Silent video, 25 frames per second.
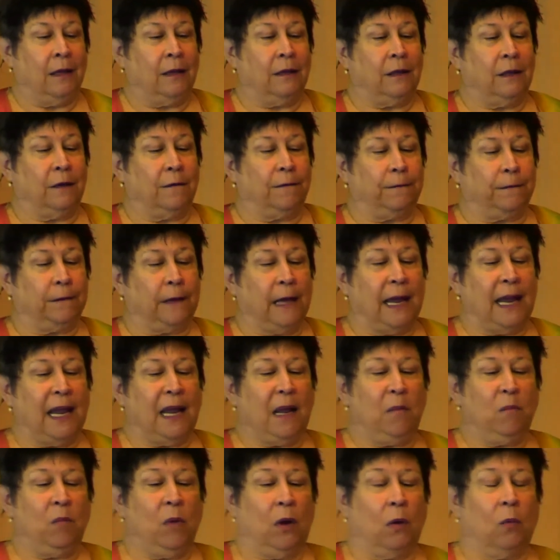The
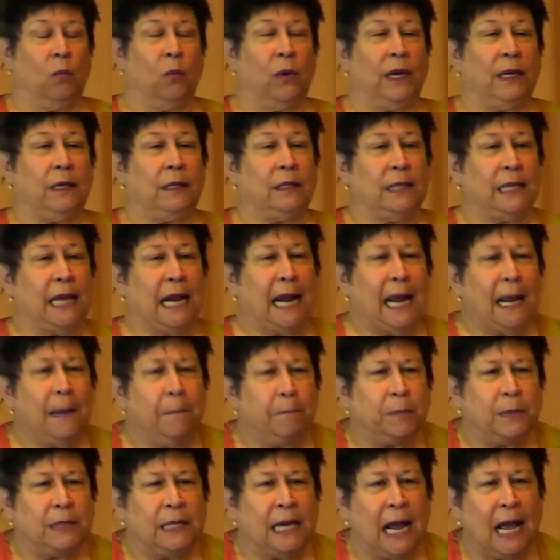flame we tamp
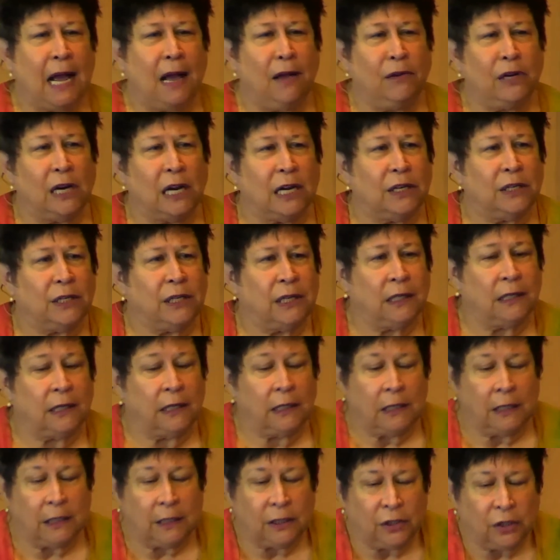down until
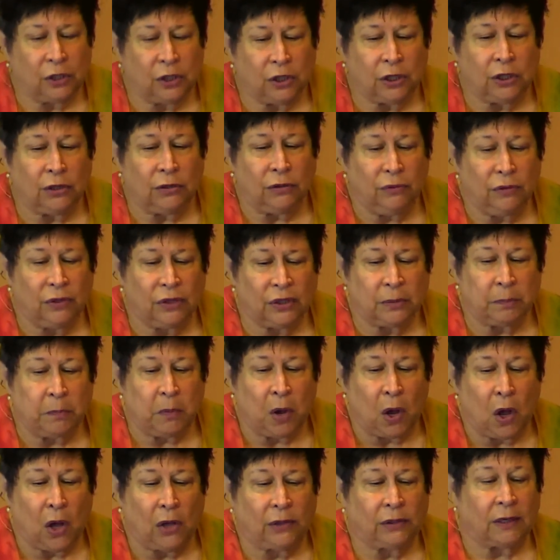it is too
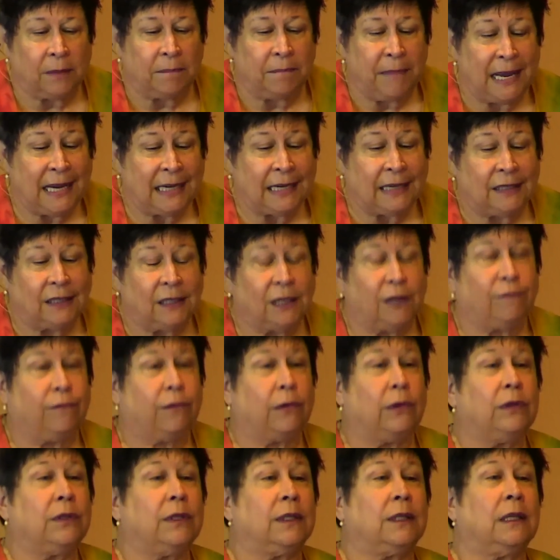small to make a
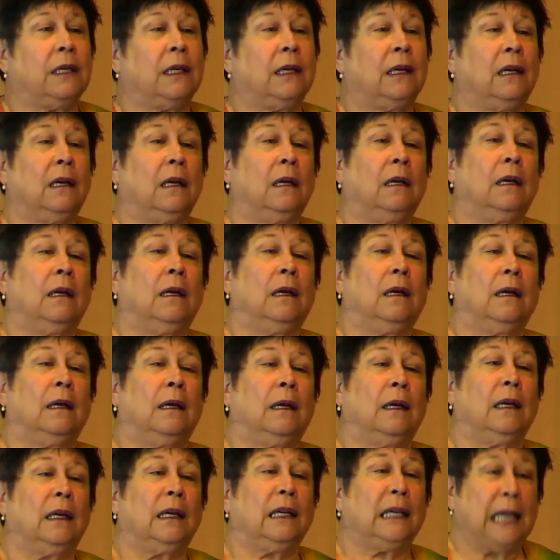difference
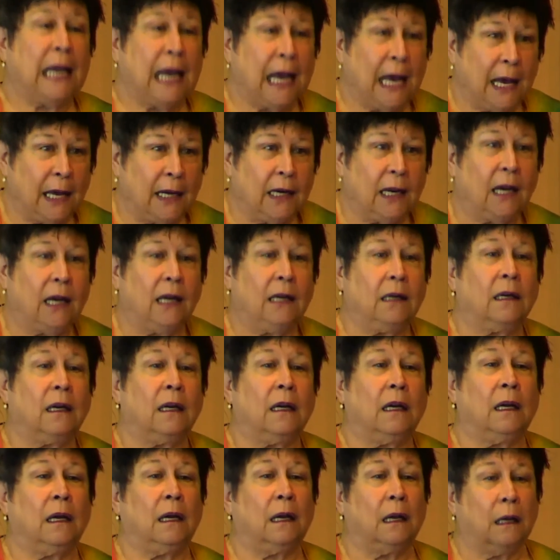cannot
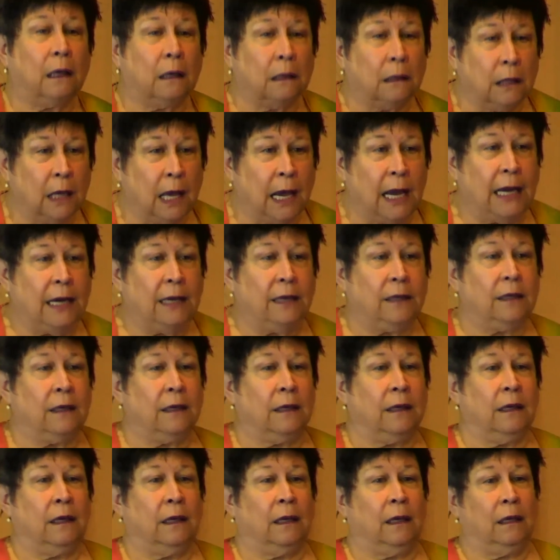light
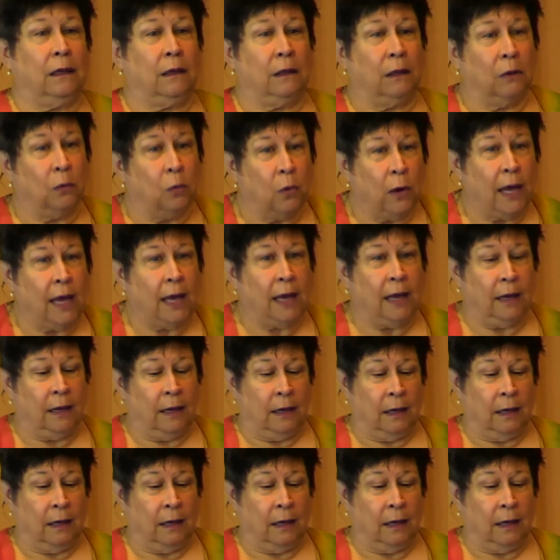the way.